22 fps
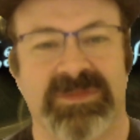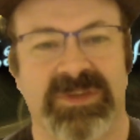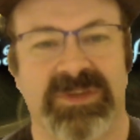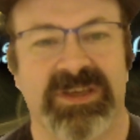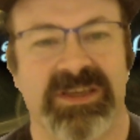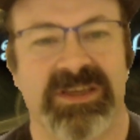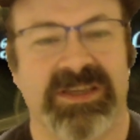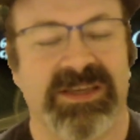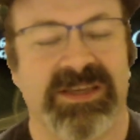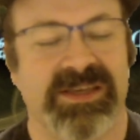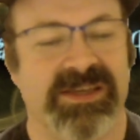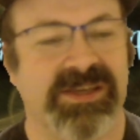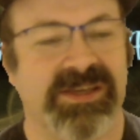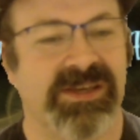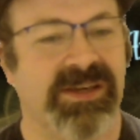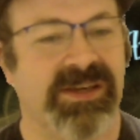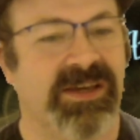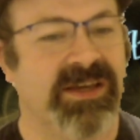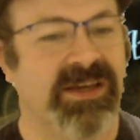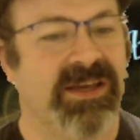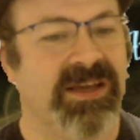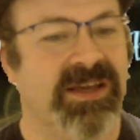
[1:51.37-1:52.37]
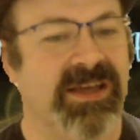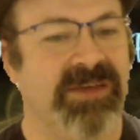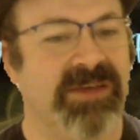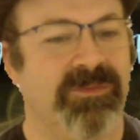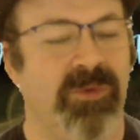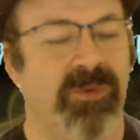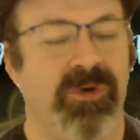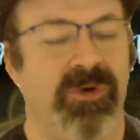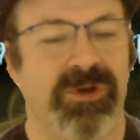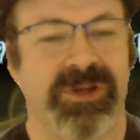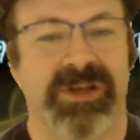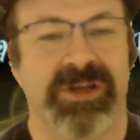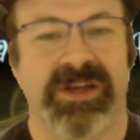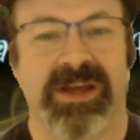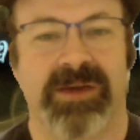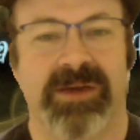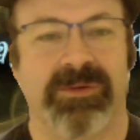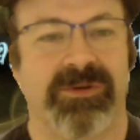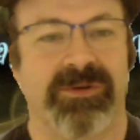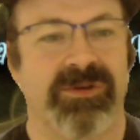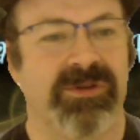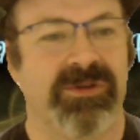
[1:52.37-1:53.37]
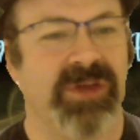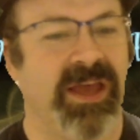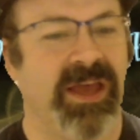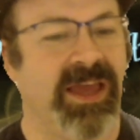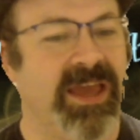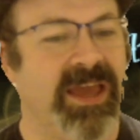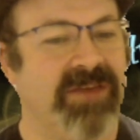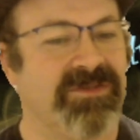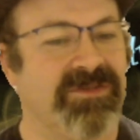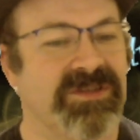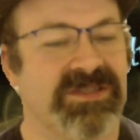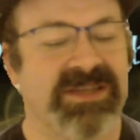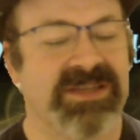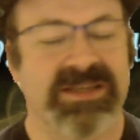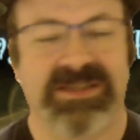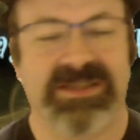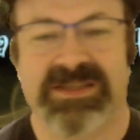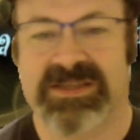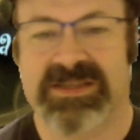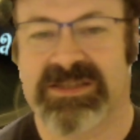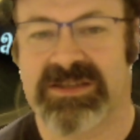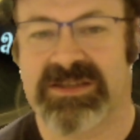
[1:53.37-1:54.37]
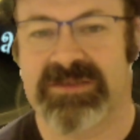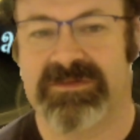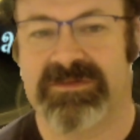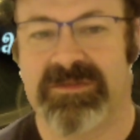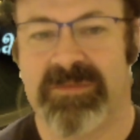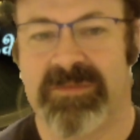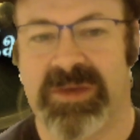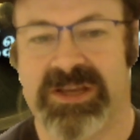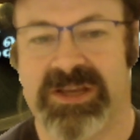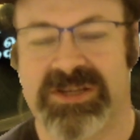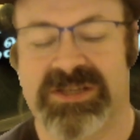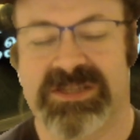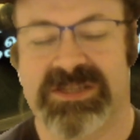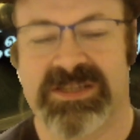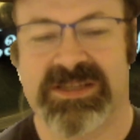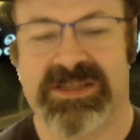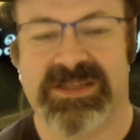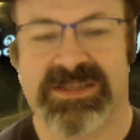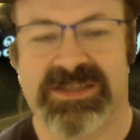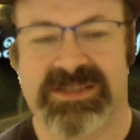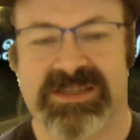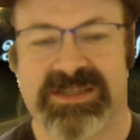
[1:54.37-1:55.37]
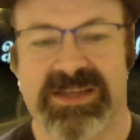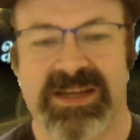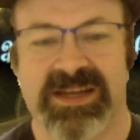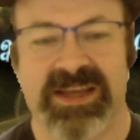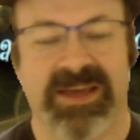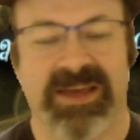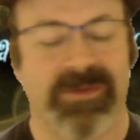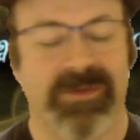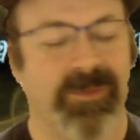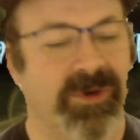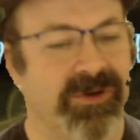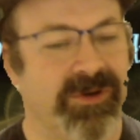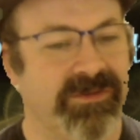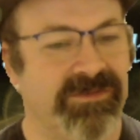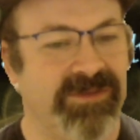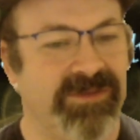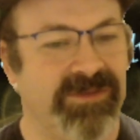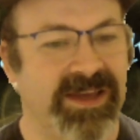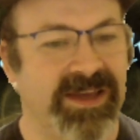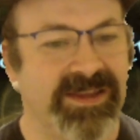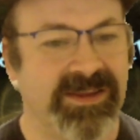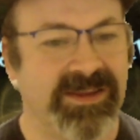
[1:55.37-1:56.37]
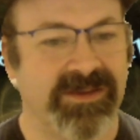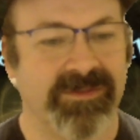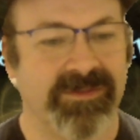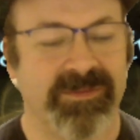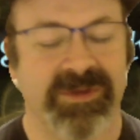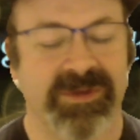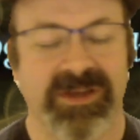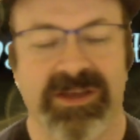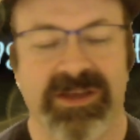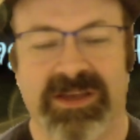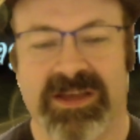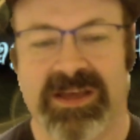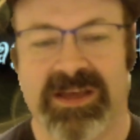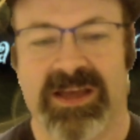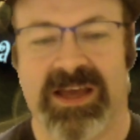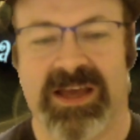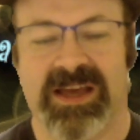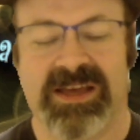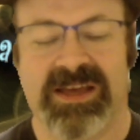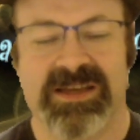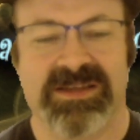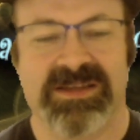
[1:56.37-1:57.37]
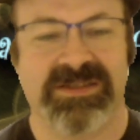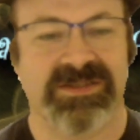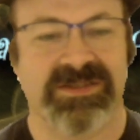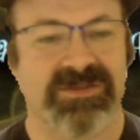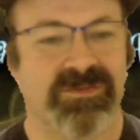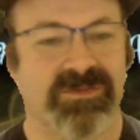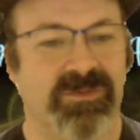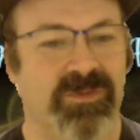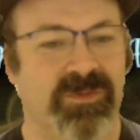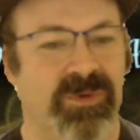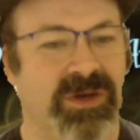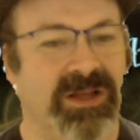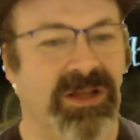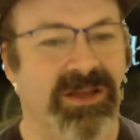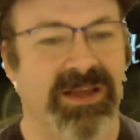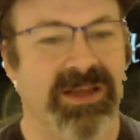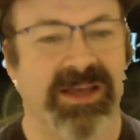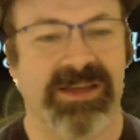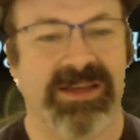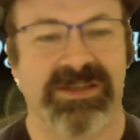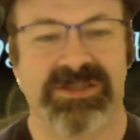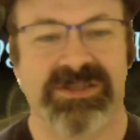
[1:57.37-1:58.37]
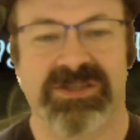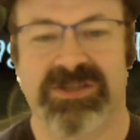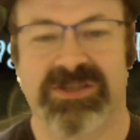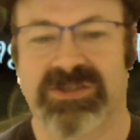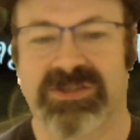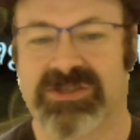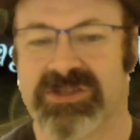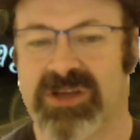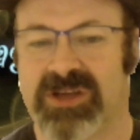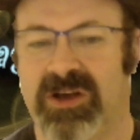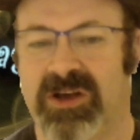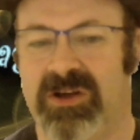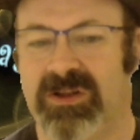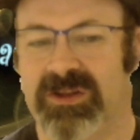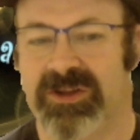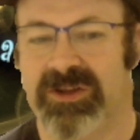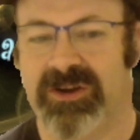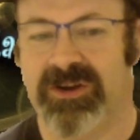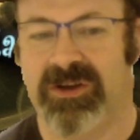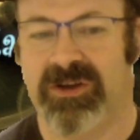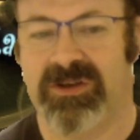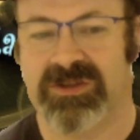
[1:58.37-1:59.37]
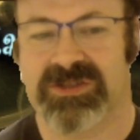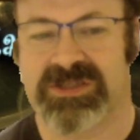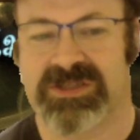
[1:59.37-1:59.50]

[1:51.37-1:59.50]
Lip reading: He pointed out and gave a census of the mages in the city and where to find them, as well as just all in all,